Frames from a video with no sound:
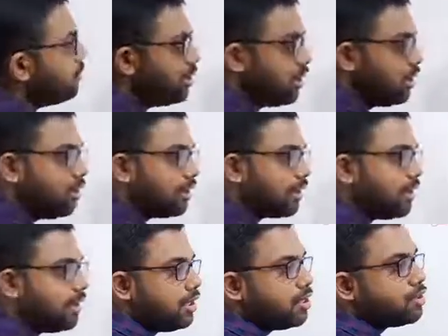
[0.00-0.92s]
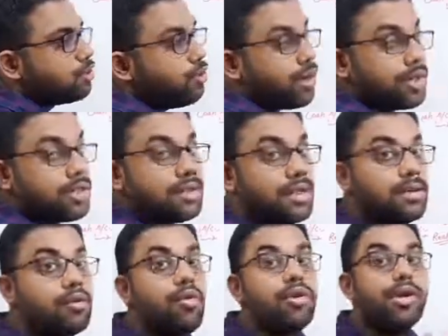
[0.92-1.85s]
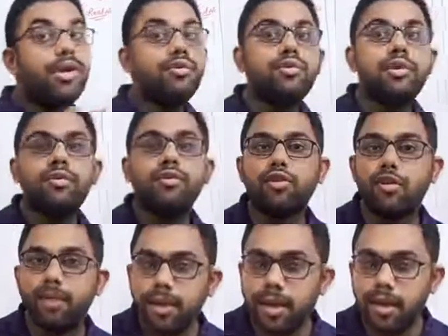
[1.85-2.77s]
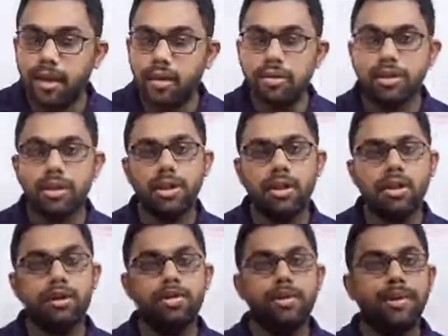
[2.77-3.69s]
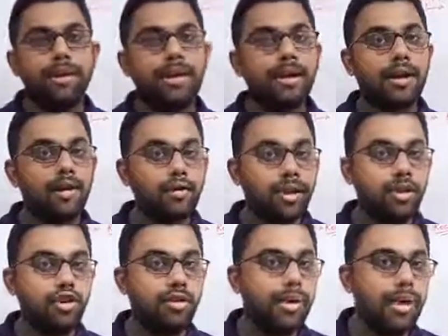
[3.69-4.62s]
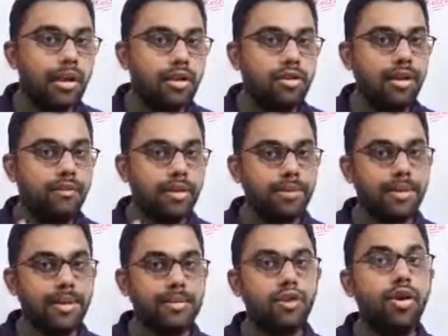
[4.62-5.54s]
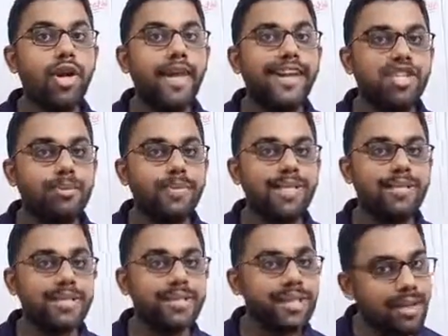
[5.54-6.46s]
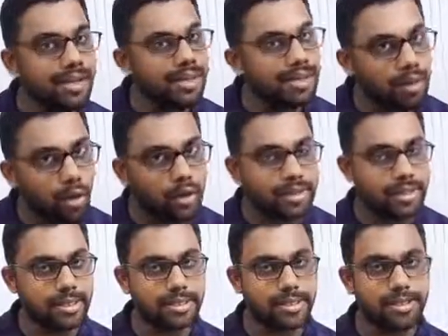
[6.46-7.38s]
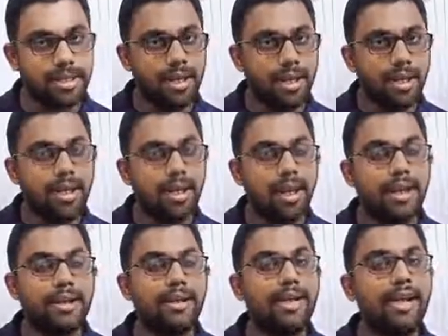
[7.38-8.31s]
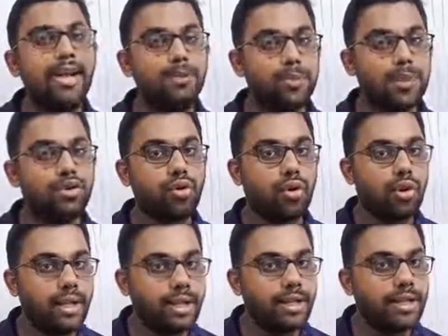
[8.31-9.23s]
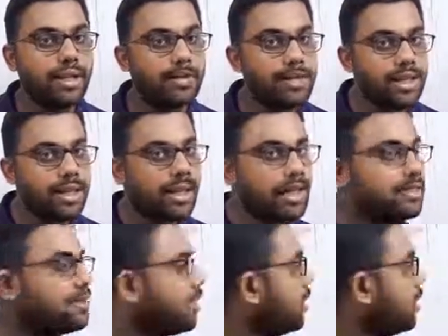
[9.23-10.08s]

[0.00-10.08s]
Okay, so what is the golden rule of nominal account? In nominal account, debit means all expenses and losses, and credit means all incomes and gains.